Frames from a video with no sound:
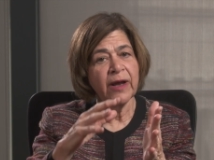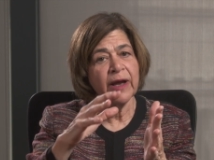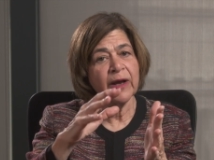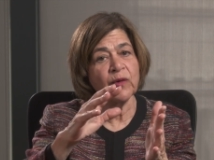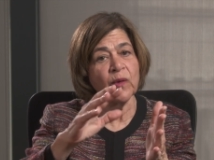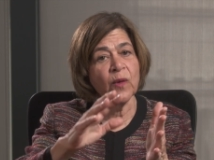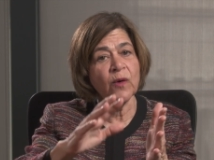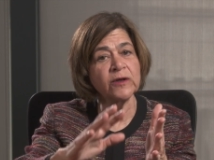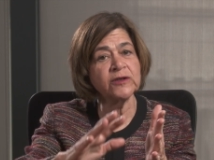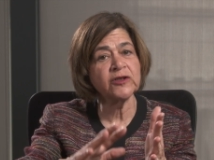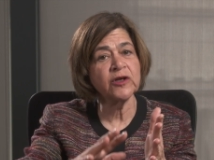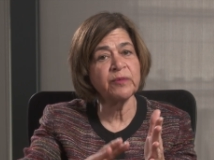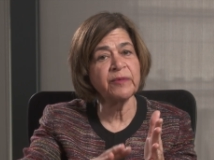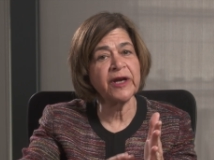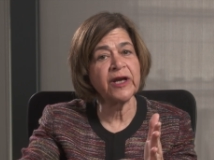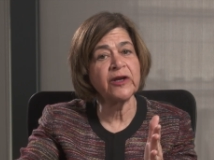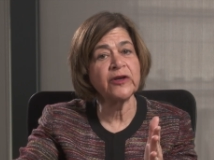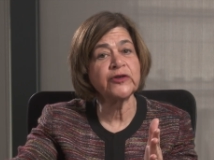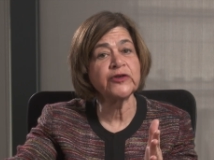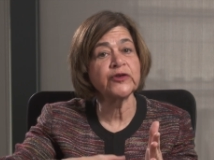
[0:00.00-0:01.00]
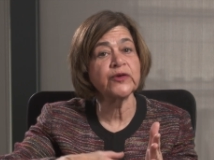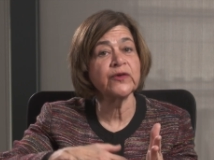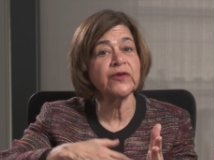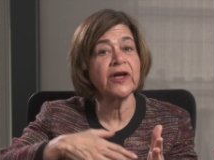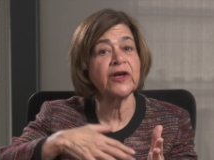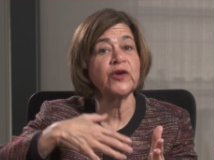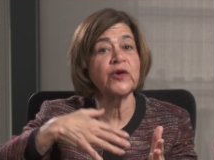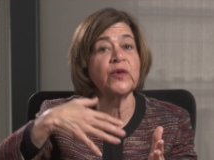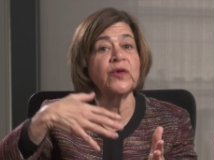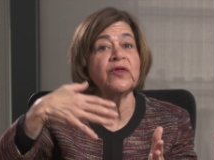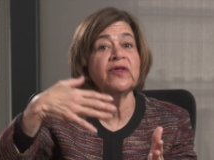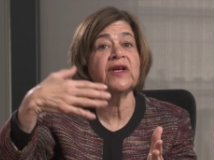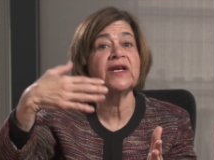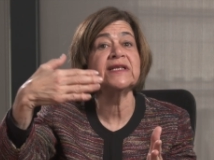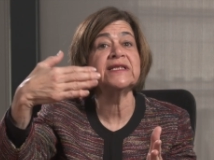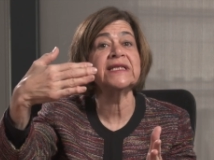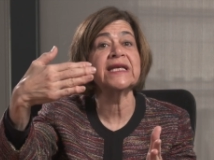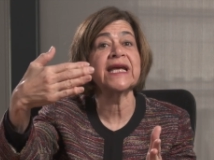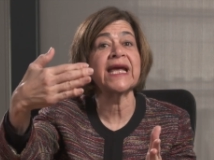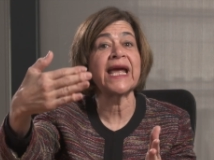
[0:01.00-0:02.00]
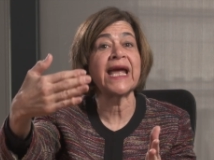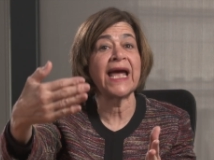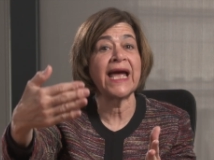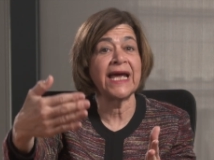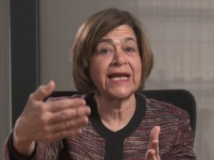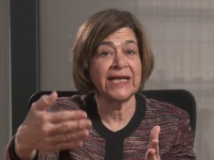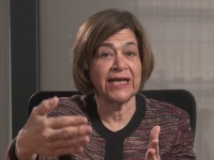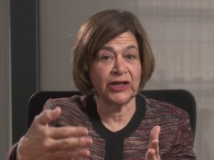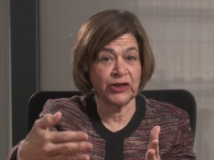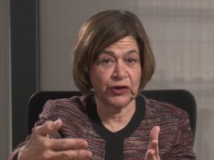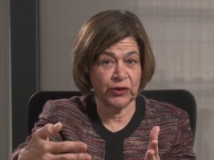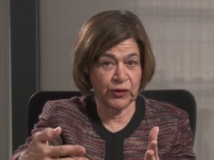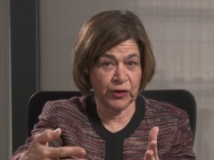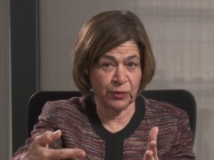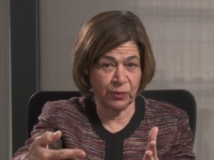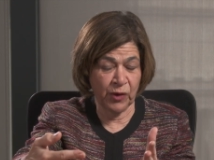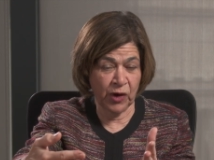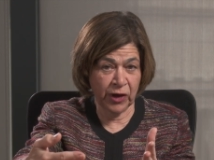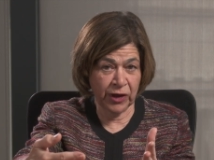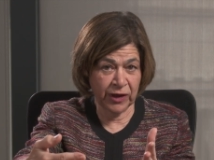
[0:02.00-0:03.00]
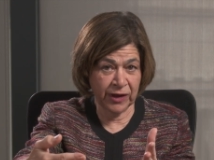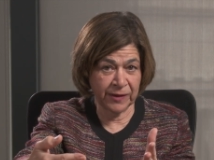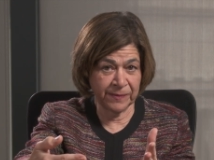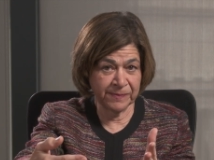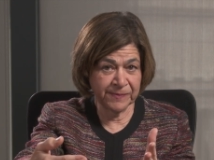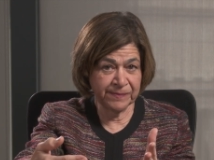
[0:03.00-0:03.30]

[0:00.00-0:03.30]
and also making sure that new things can enter the market.